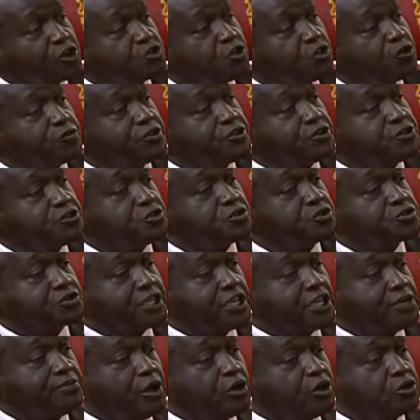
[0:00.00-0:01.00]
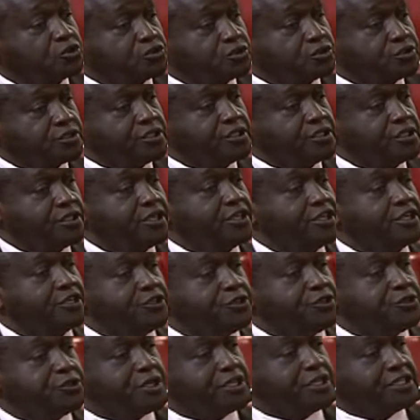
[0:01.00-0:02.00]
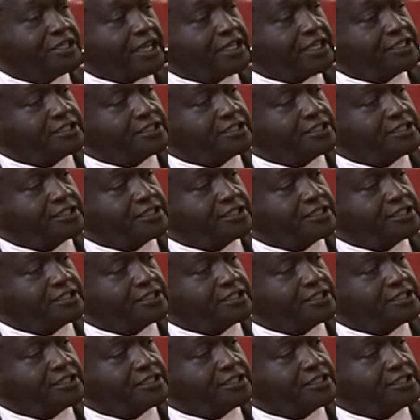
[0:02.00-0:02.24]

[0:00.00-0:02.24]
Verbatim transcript: a lot of issues came out during